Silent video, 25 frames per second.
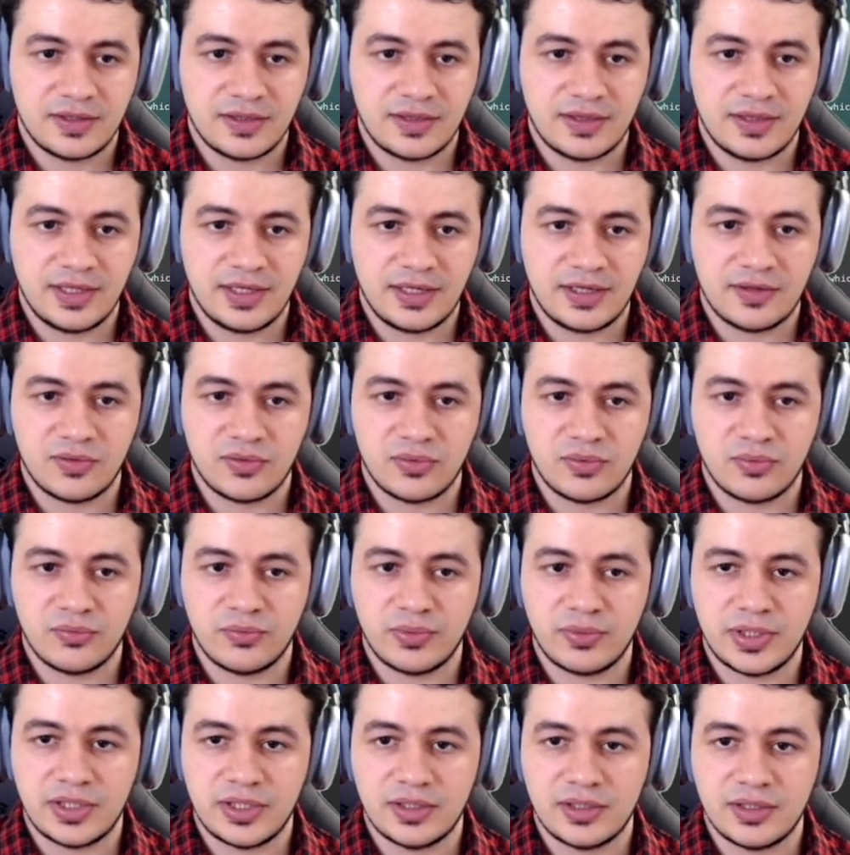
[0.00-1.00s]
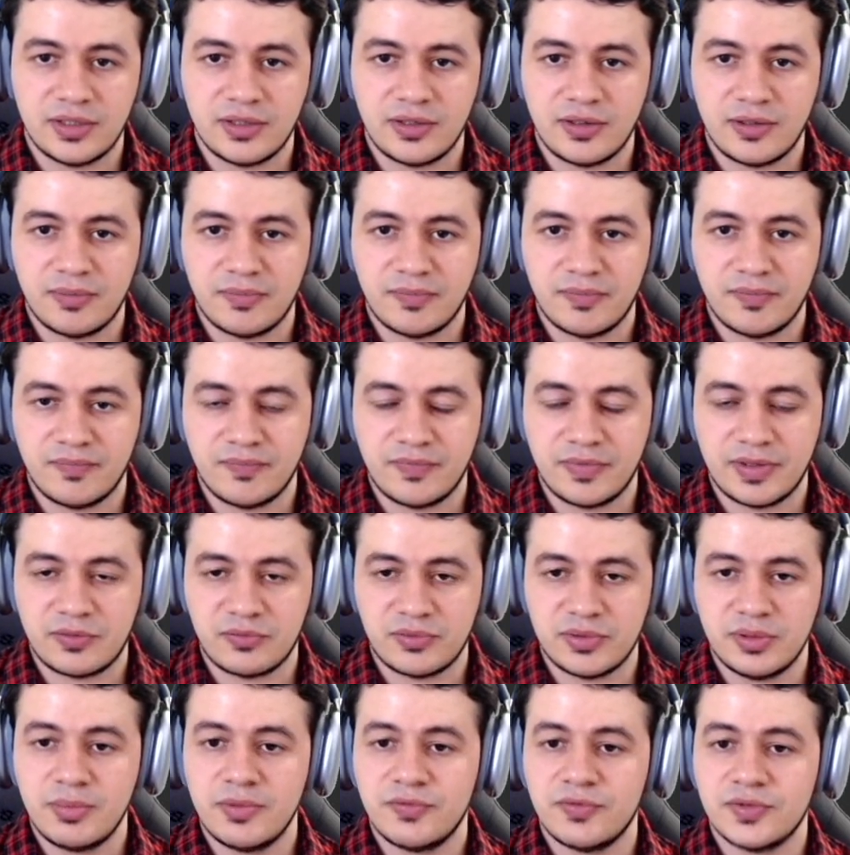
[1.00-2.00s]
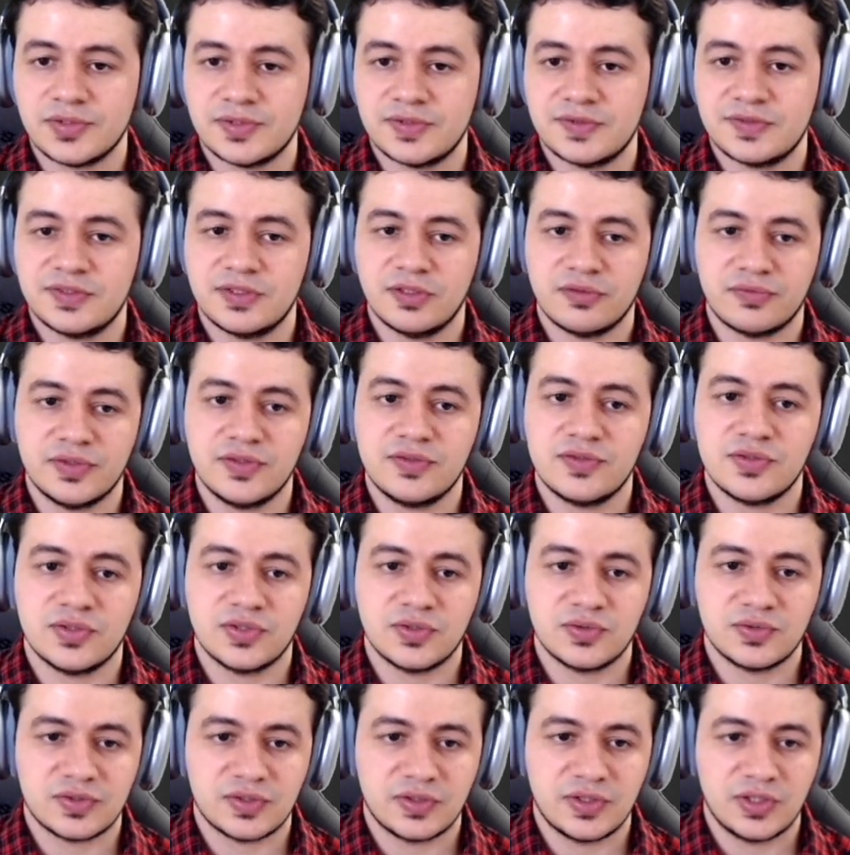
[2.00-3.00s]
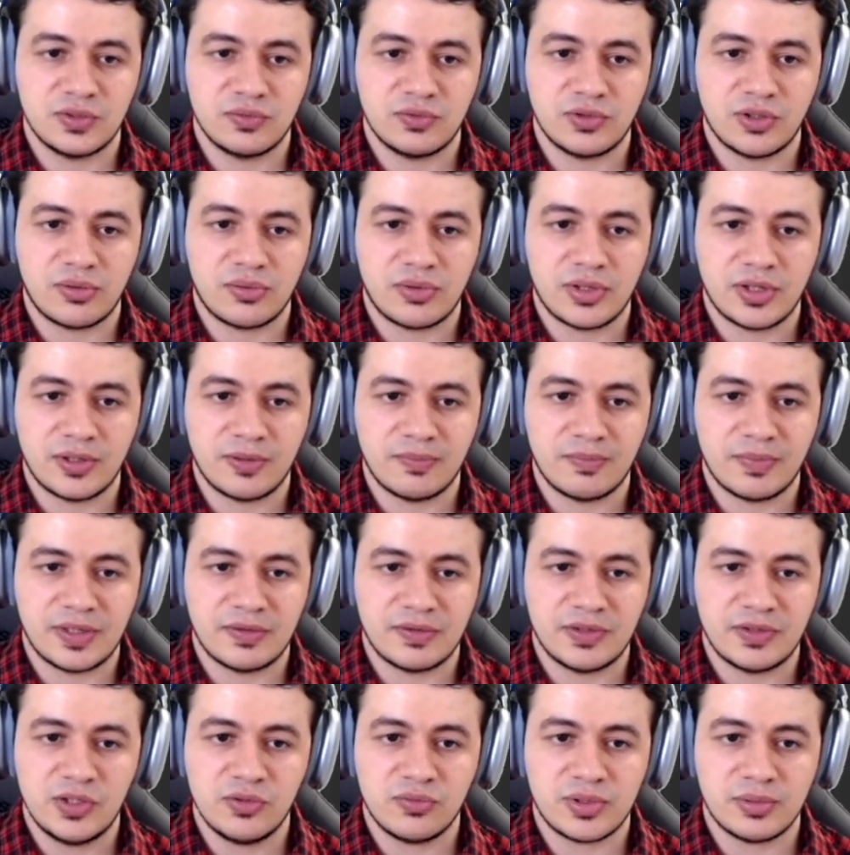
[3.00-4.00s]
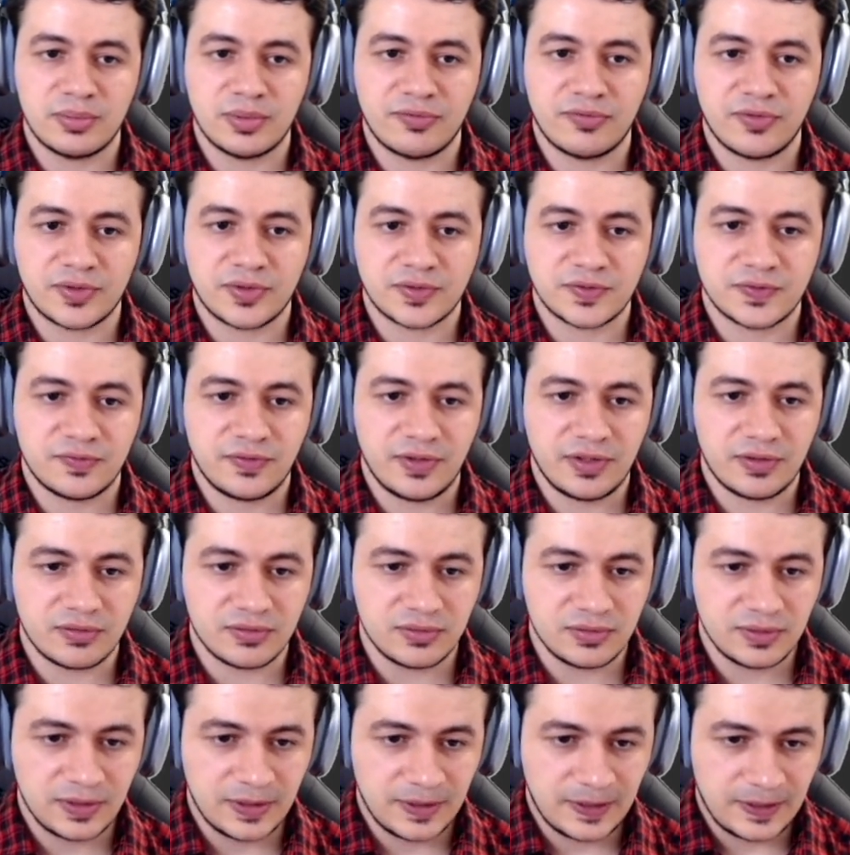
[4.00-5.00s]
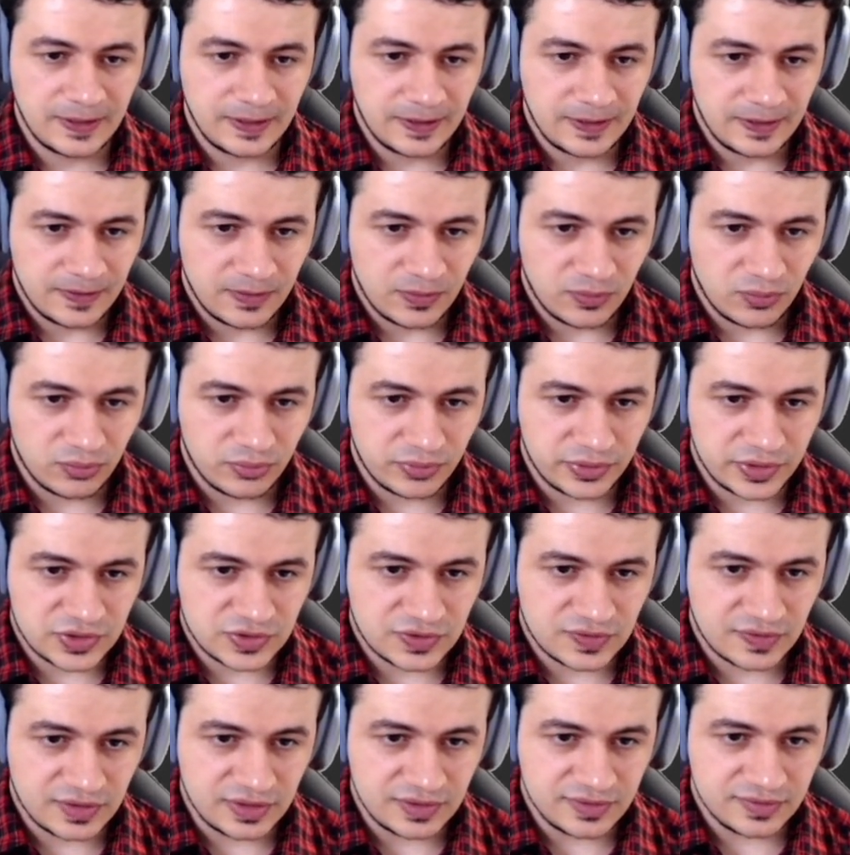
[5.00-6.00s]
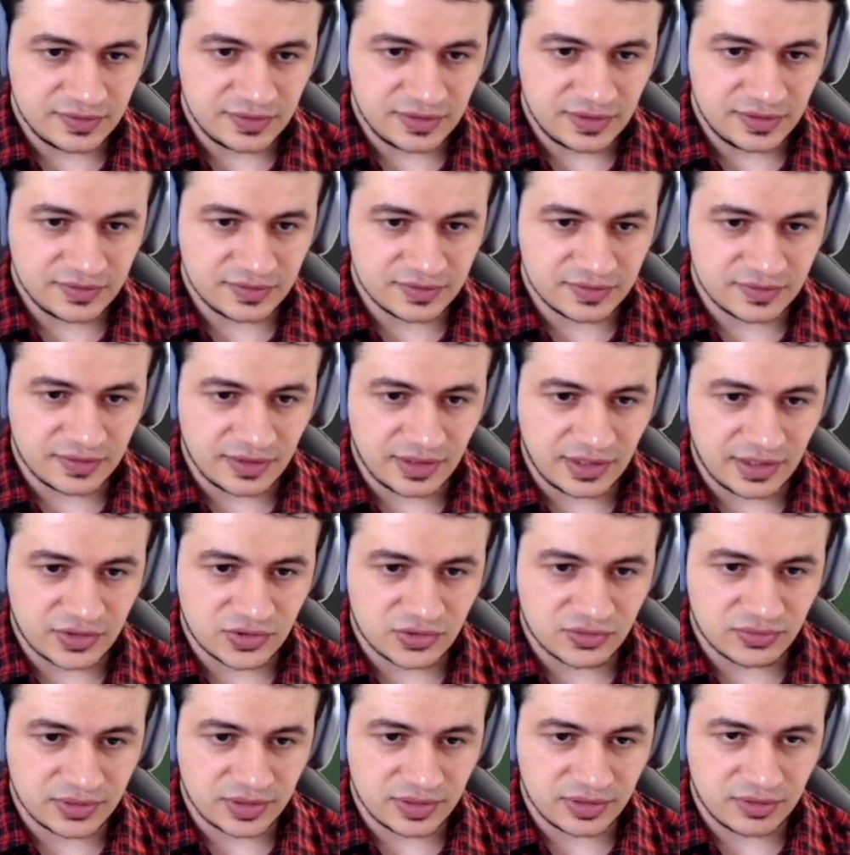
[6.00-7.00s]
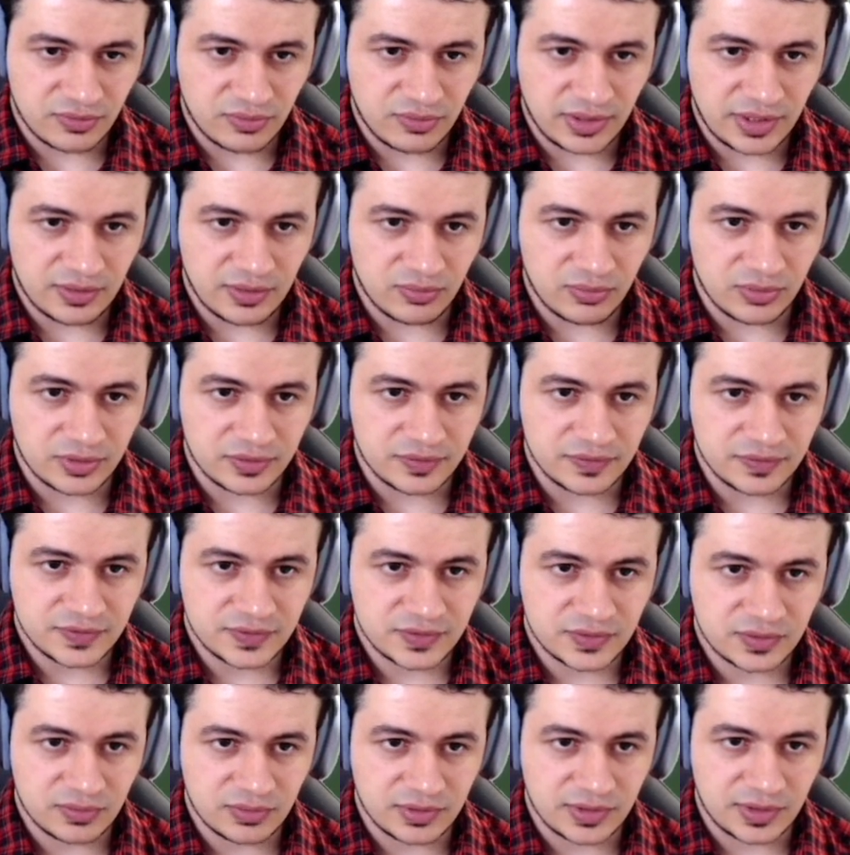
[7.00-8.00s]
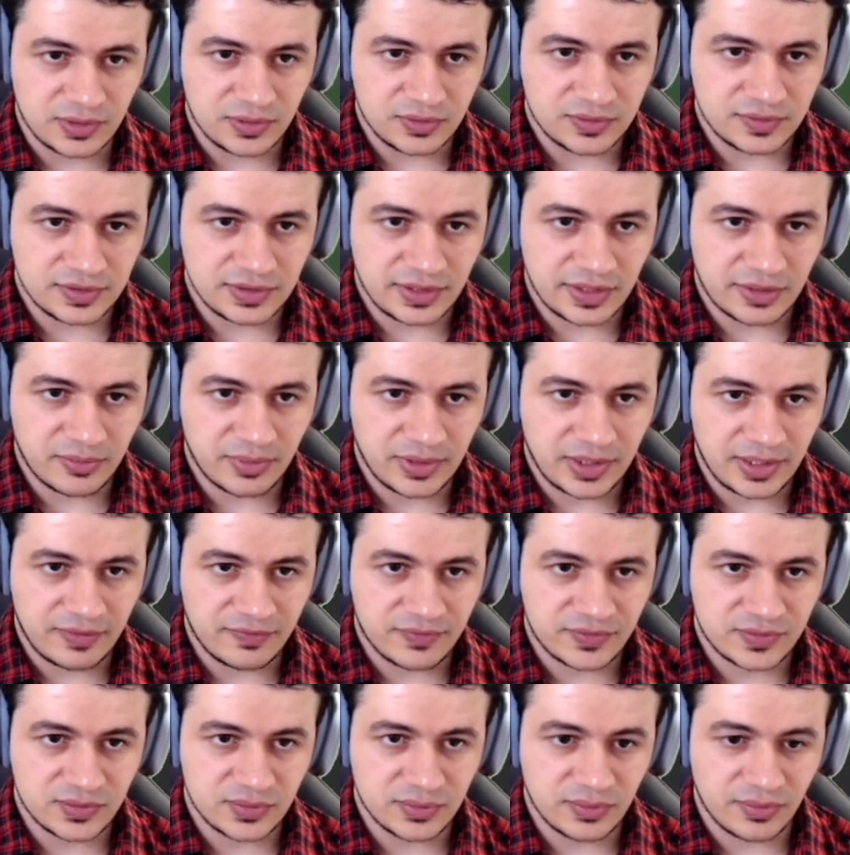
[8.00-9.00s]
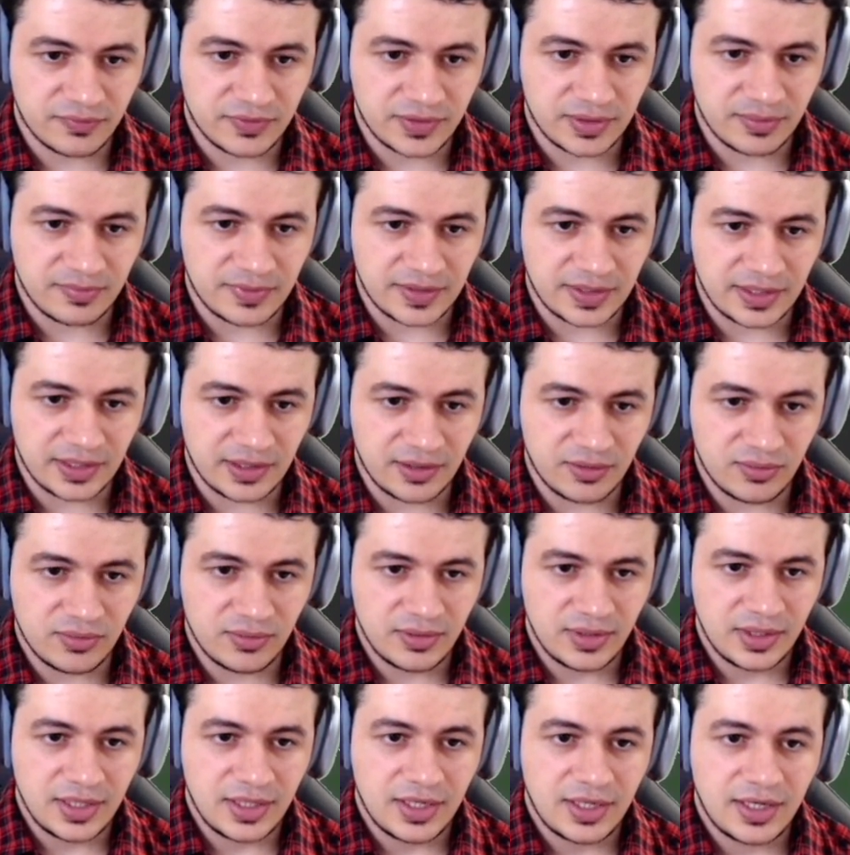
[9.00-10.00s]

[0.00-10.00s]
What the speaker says: Then we RemaFox itself introduced a new RemaFox file, which this isn't actually the right one. So it looks like we have two of them now.